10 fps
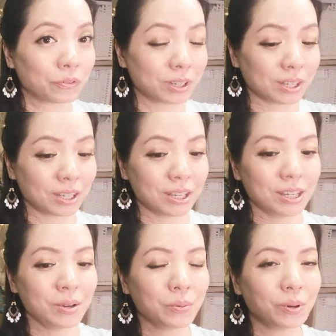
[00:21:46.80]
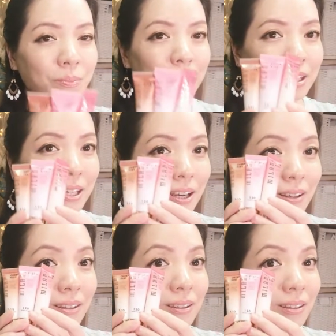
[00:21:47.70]
Firstly will be their
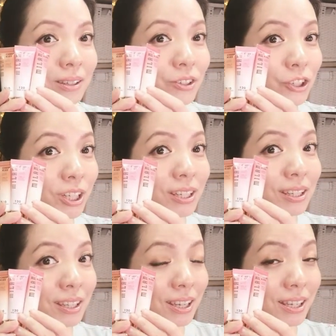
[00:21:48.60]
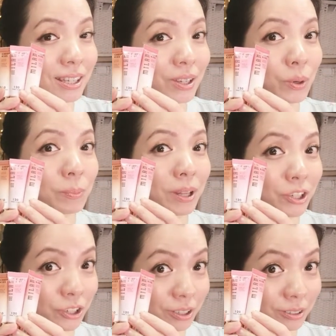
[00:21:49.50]
Cheap Kiss Liquid
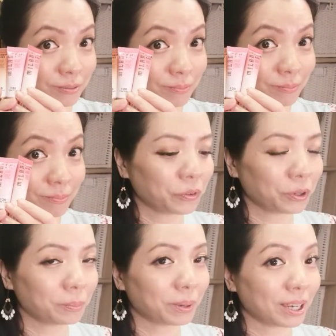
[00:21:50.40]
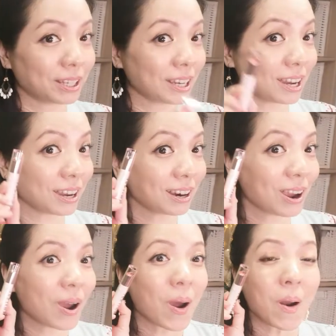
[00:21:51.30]
Blusher, followed by their
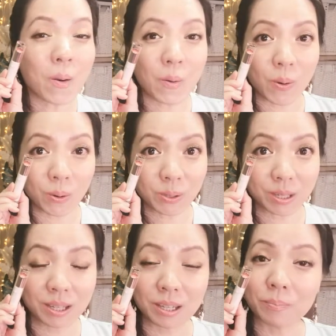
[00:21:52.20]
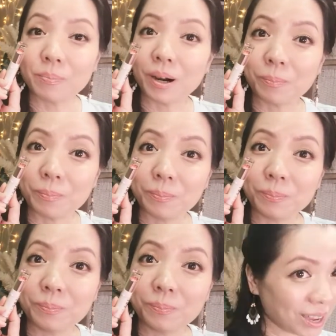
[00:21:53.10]
Rose Lip Balm,
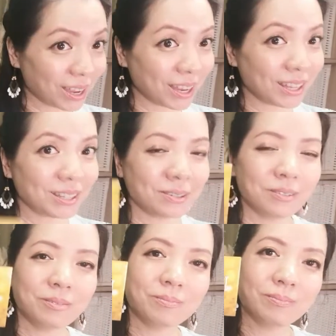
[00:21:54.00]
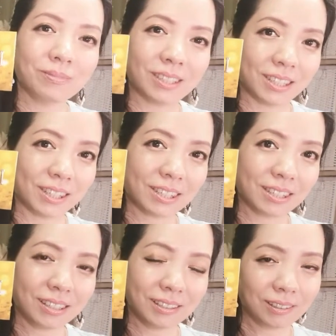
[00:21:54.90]
and this
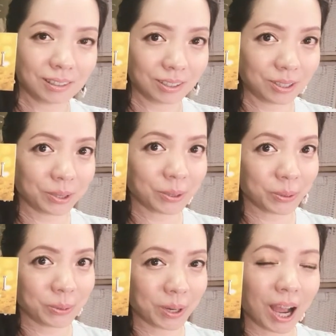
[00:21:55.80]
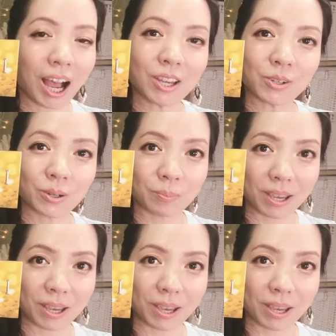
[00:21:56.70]
Gilded Gold Eyeshadow